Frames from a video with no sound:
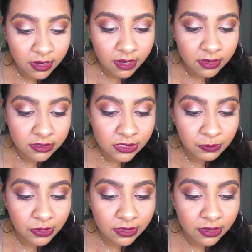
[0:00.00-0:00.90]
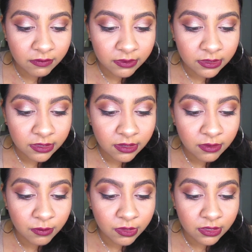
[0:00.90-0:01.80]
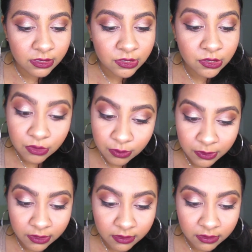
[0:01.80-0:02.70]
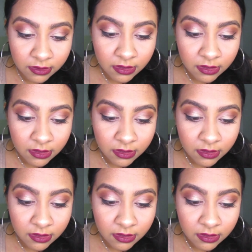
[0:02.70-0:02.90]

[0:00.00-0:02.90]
and spread evenly with a toothpick.